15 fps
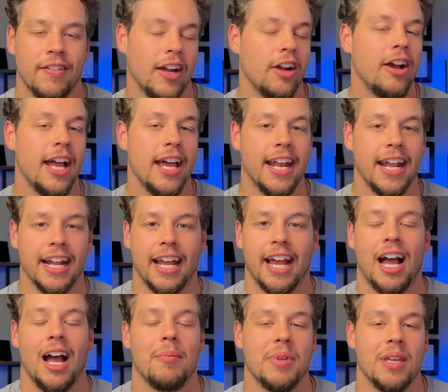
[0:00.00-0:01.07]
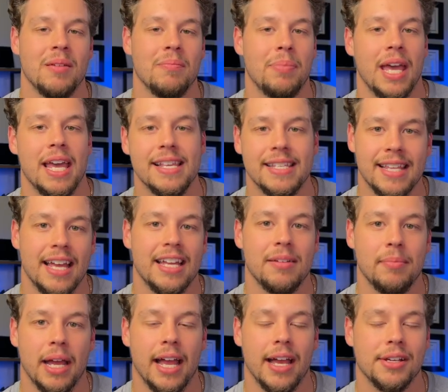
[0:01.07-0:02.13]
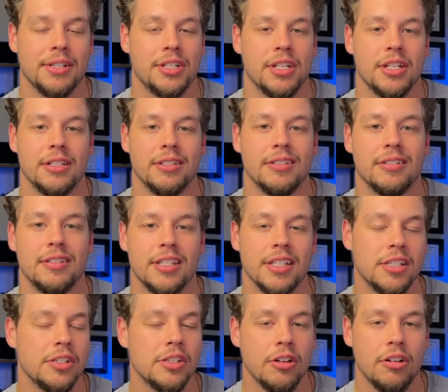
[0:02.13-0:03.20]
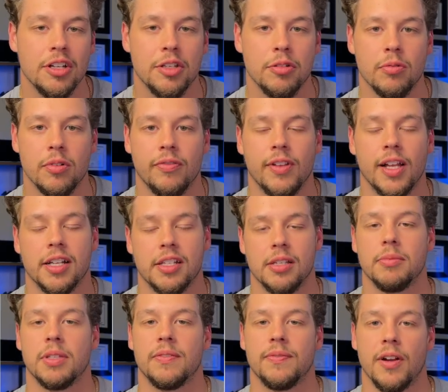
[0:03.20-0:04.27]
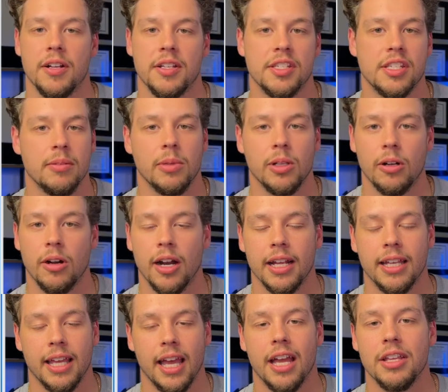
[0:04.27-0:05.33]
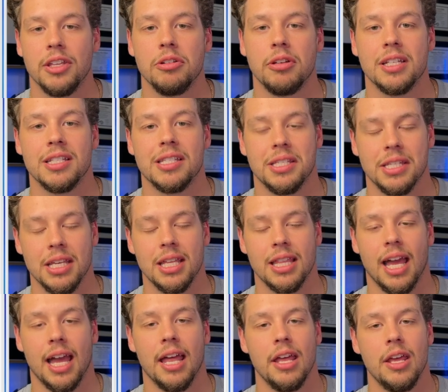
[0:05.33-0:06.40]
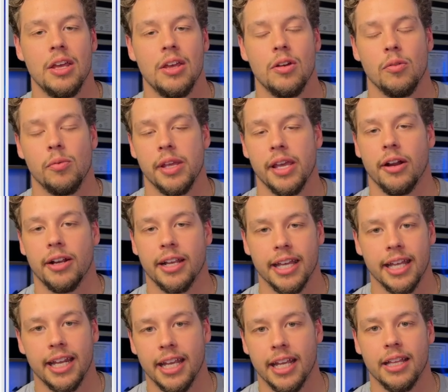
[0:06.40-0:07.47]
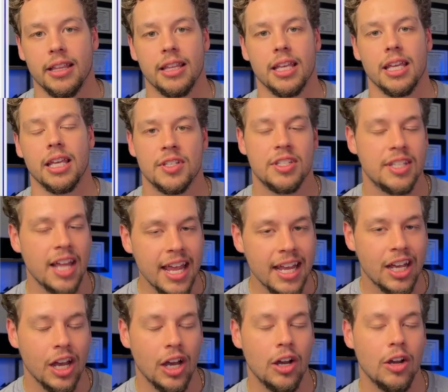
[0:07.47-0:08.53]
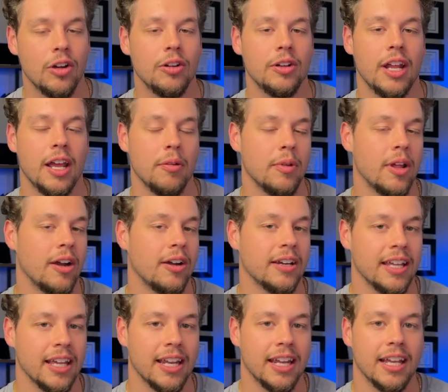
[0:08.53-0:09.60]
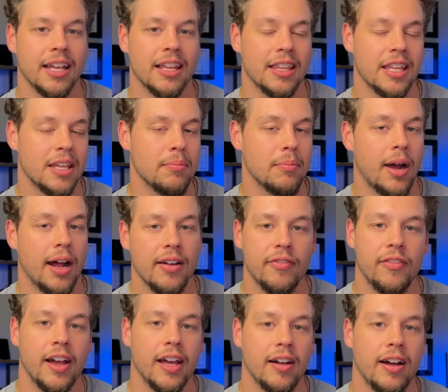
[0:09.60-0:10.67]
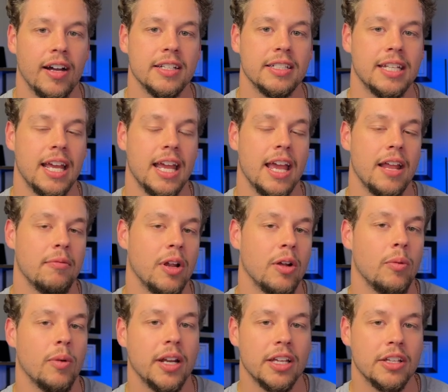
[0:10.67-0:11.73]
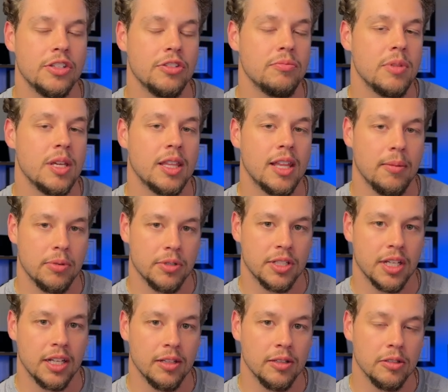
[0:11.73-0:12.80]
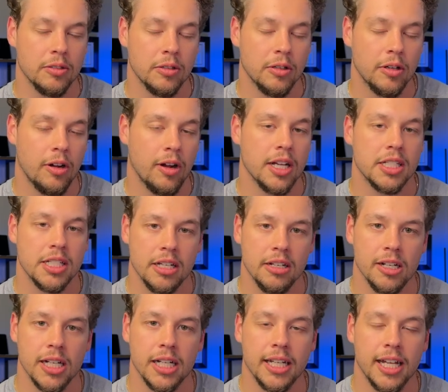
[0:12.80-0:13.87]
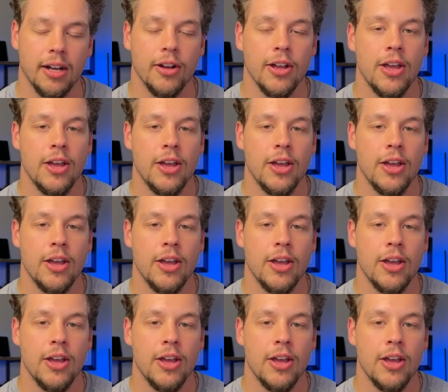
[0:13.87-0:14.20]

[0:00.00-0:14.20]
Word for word: go ahead and copy and paste that into my action, this is going to reflect something very similar. Again, you can see that we are getting the state code and we are getting the modified on date, and we are wanting it to meet that particular criteria. Now,